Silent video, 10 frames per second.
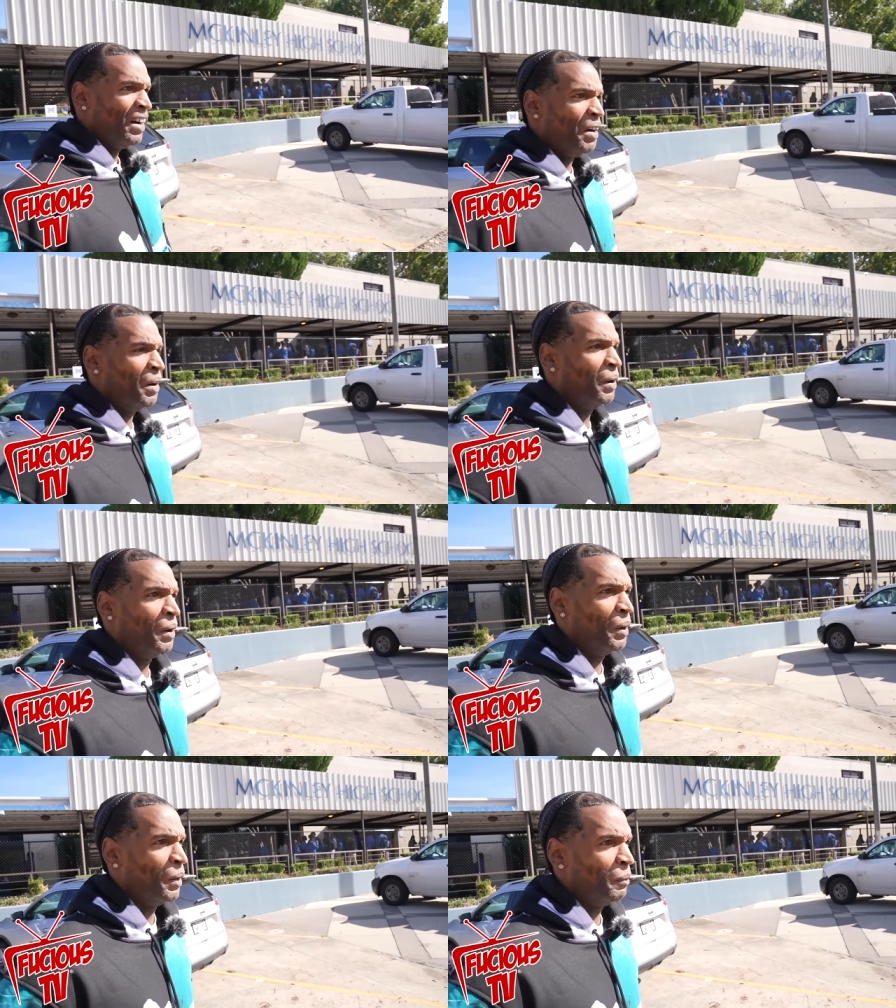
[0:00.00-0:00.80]

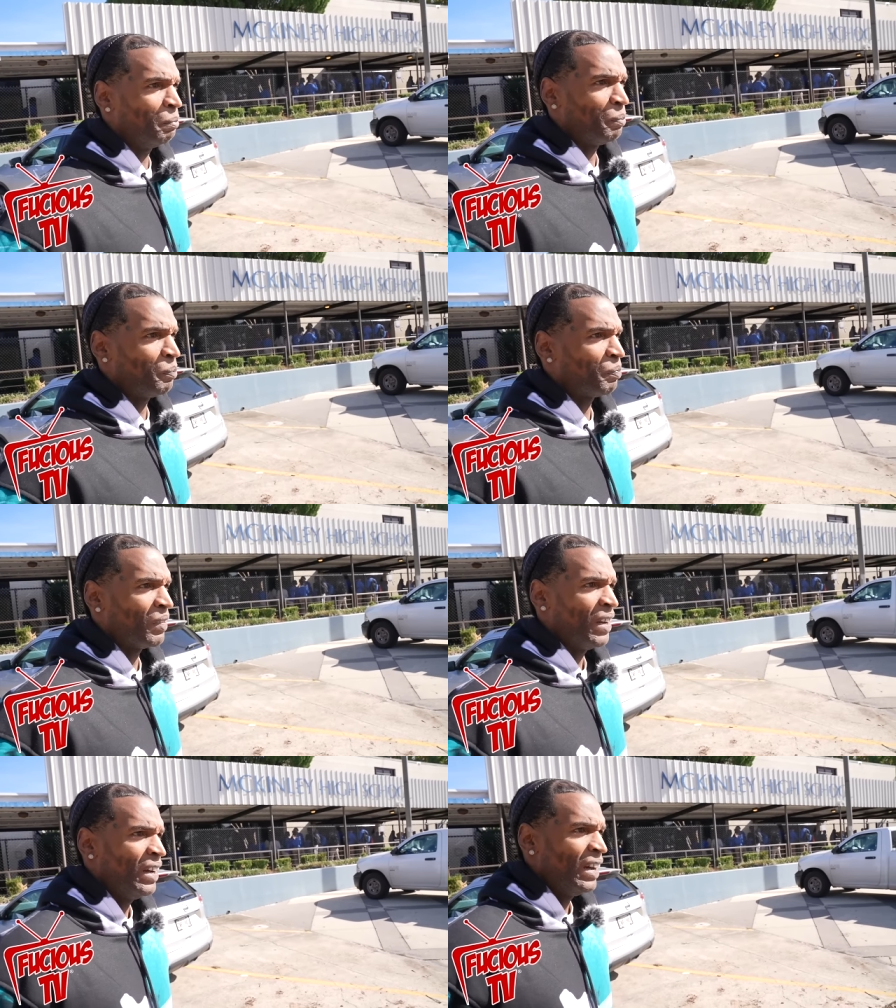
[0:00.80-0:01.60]
Uh,
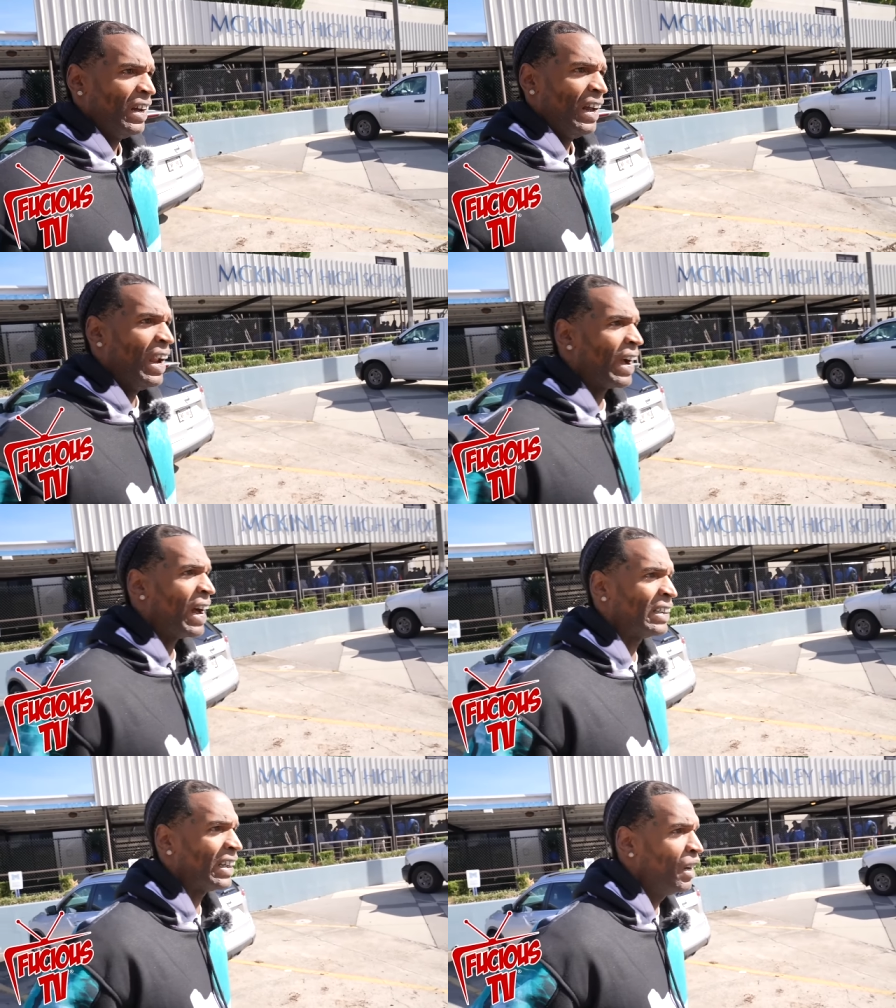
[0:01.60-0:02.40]
like
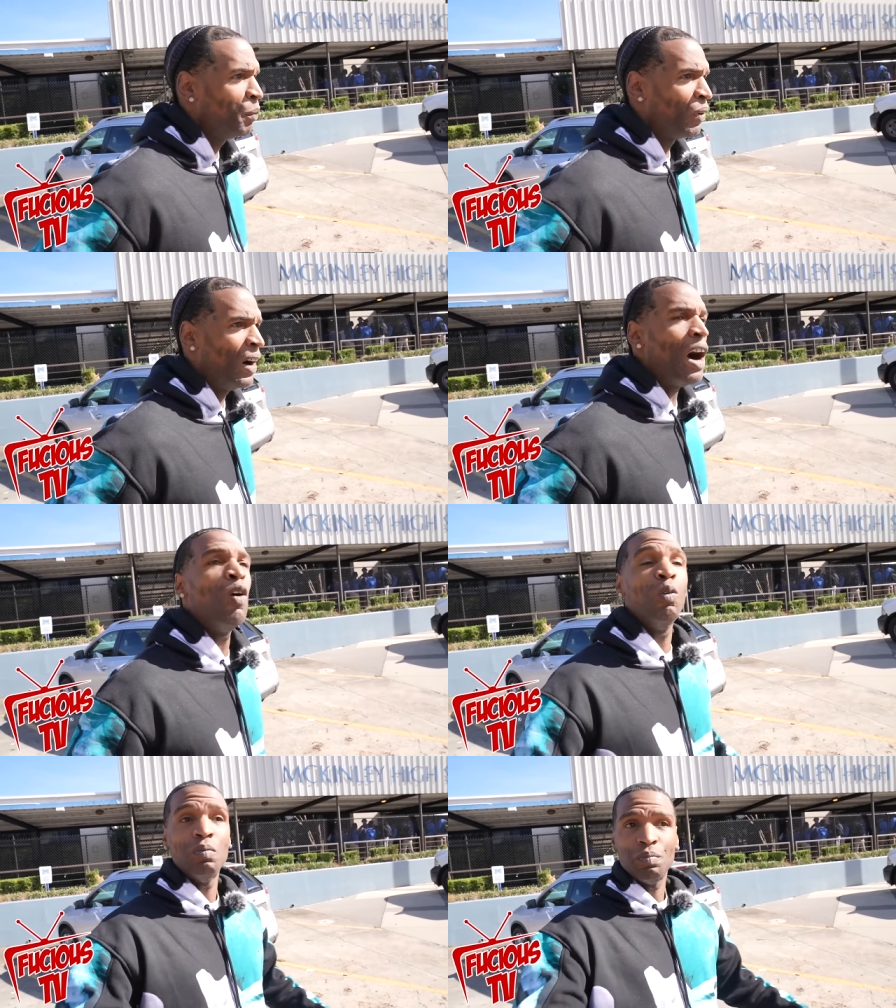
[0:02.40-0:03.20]
I say, bro,
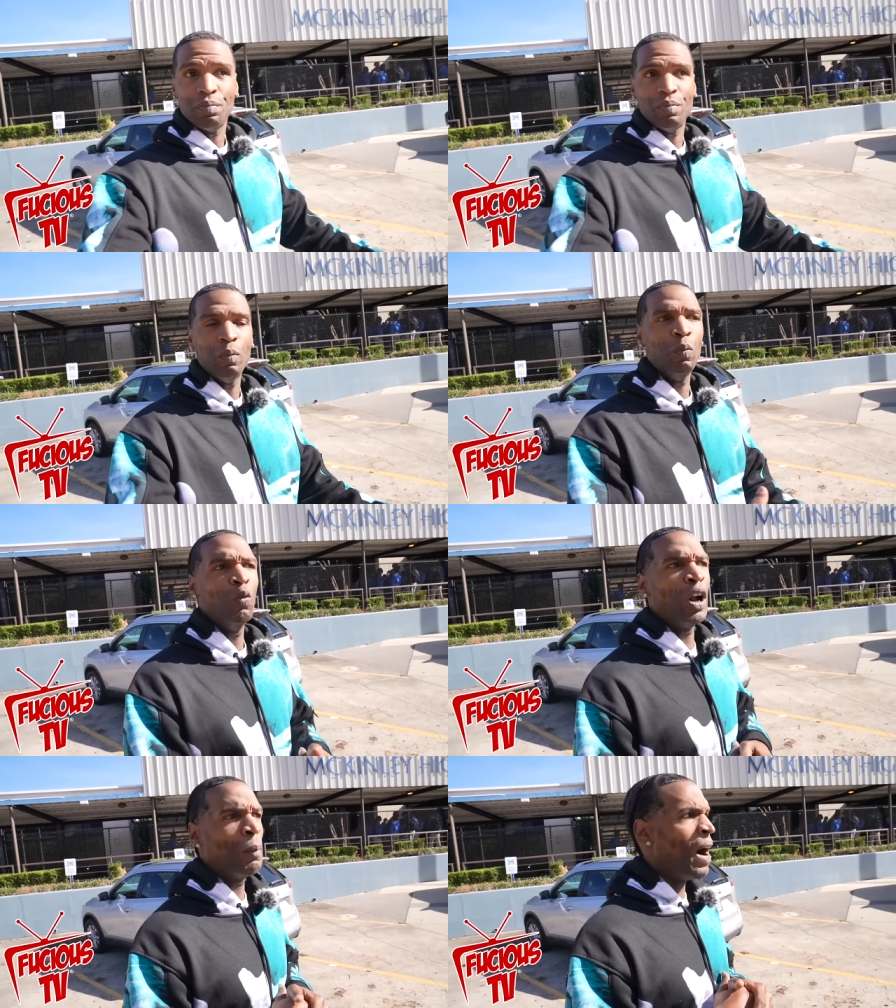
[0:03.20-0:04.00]
oh,
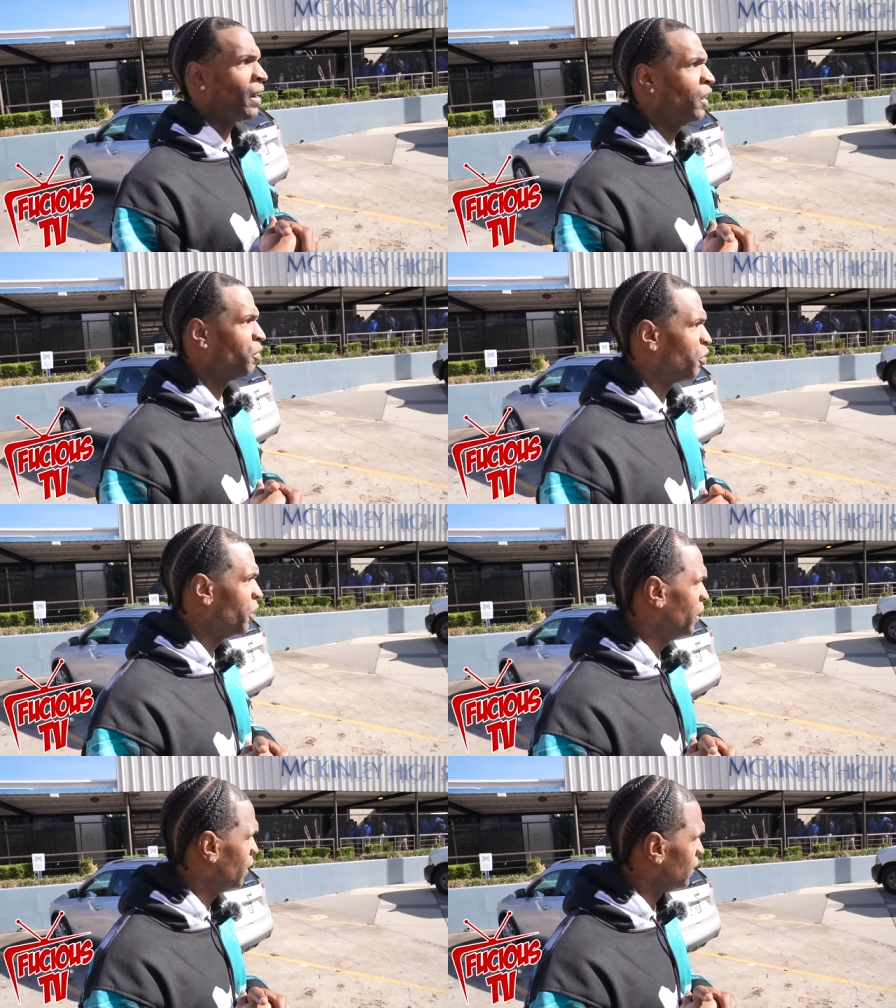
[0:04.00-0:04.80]
one of my good
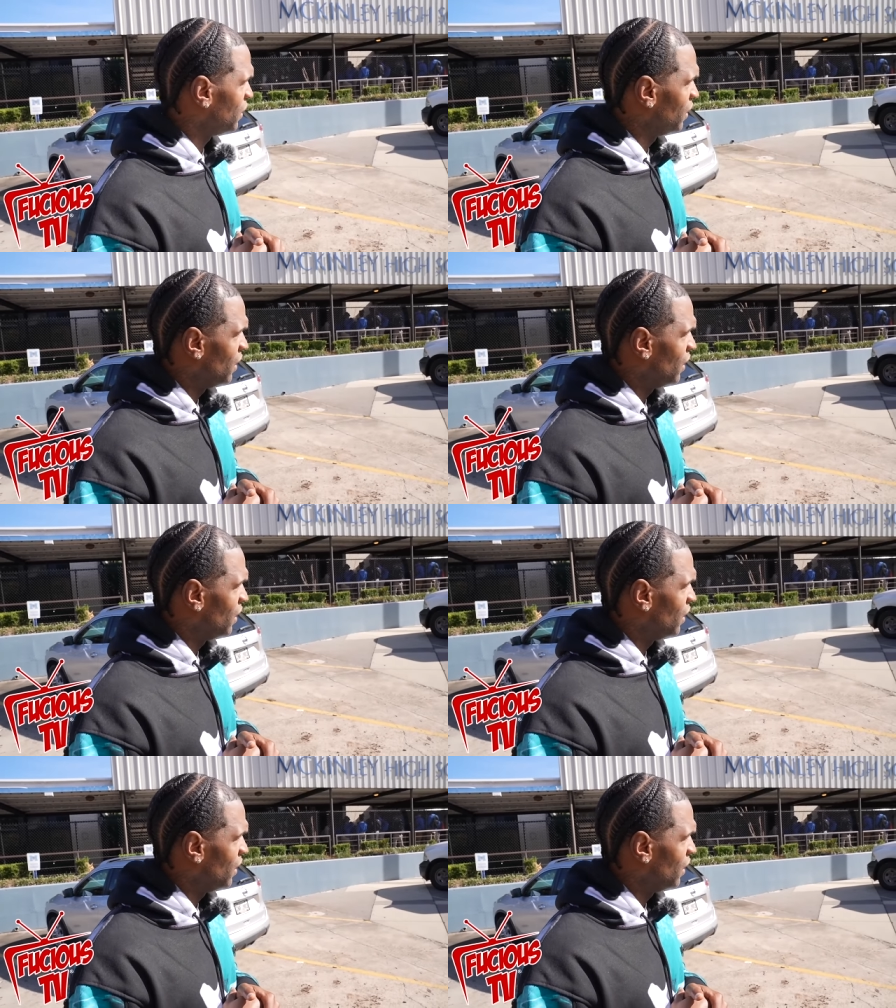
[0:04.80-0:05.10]
friends.